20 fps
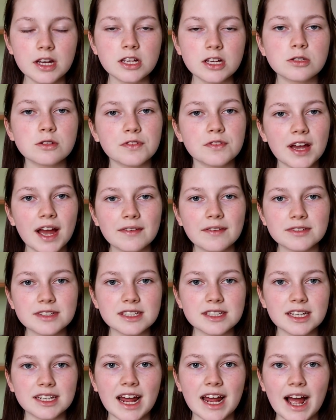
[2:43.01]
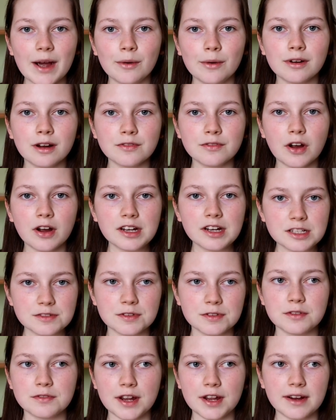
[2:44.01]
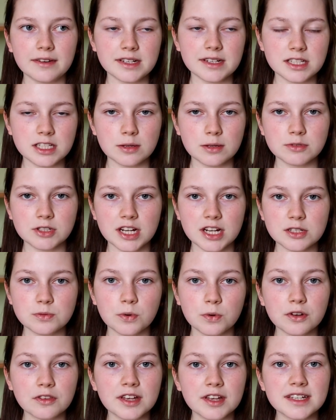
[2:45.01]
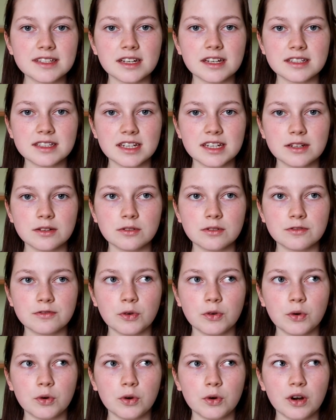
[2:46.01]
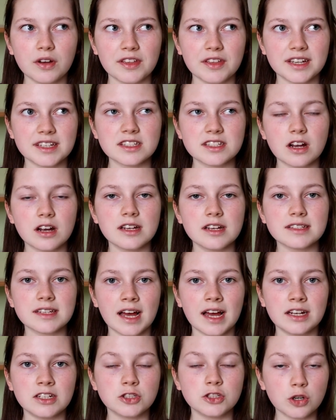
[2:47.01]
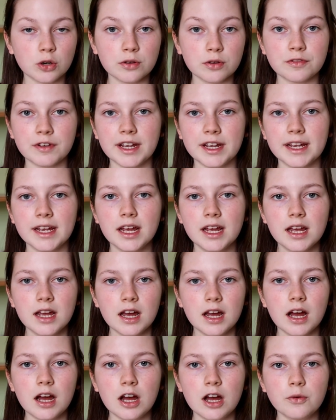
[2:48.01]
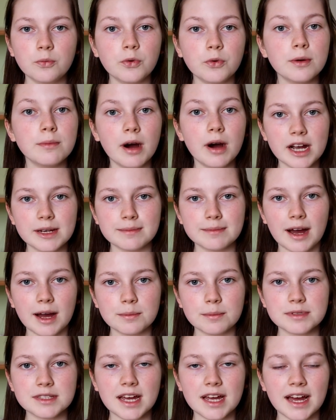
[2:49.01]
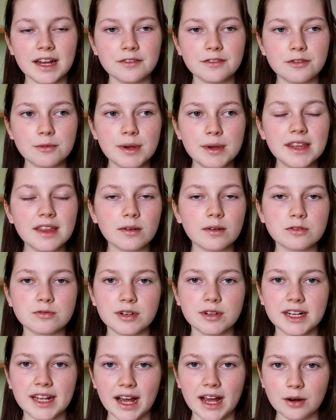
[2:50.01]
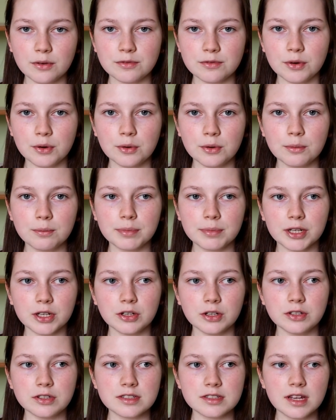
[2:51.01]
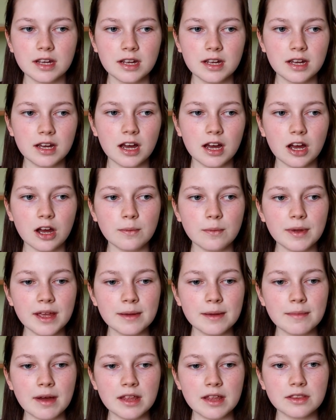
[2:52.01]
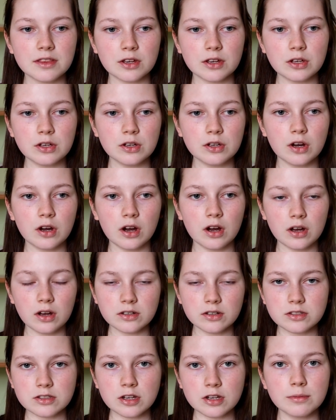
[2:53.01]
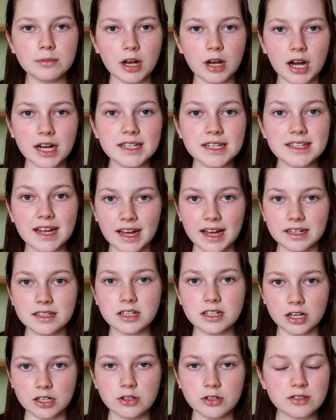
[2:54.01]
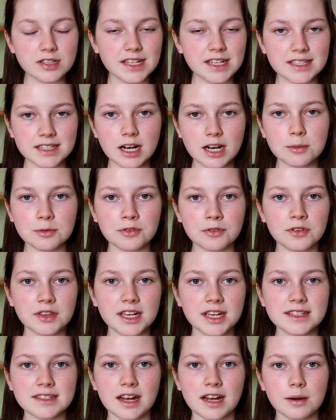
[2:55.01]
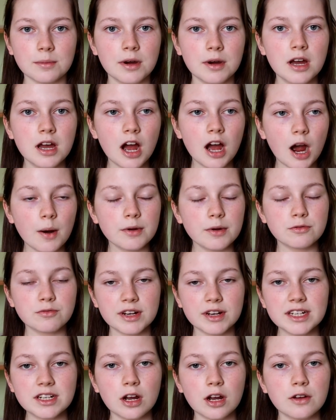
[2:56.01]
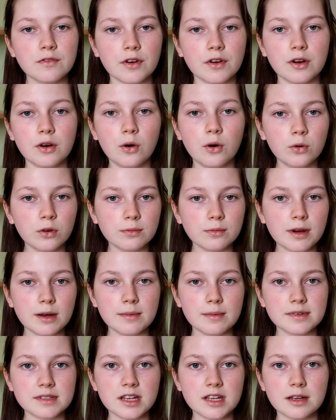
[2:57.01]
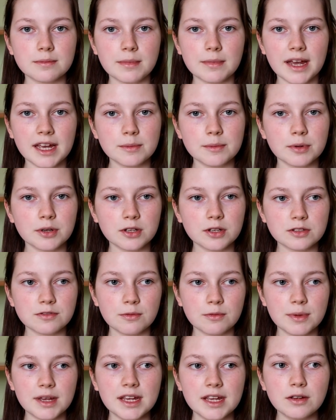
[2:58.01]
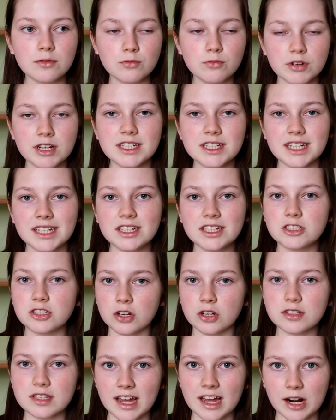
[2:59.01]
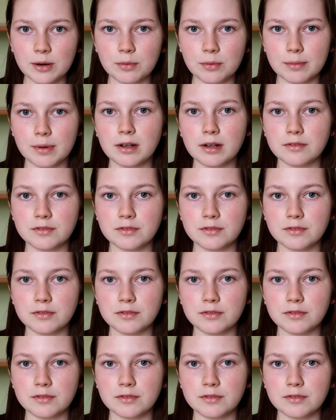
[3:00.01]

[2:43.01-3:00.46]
So if you haven't seen how I revised for the various subjects, one of the things I did for, I think, science and geography were mind maps, and for me that was really helpful because it meant that some nights, and I used these the night before the exam, I would read over all of the mind maps that I'd made, because for me reading does help with my